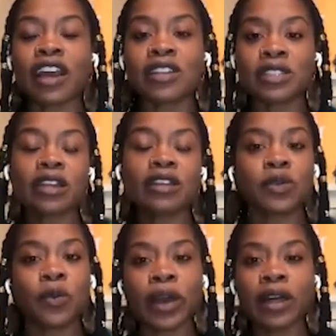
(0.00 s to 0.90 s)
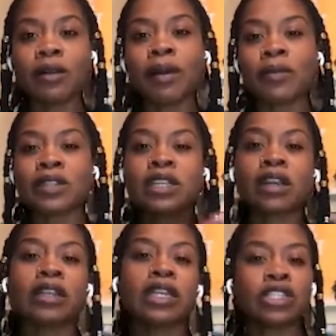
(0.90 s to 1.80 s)
ourselves well by
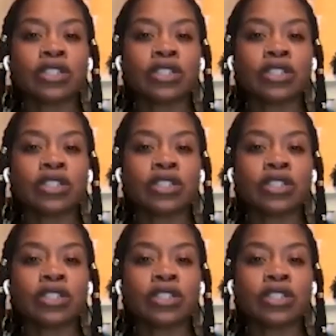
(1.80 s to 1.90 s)
returning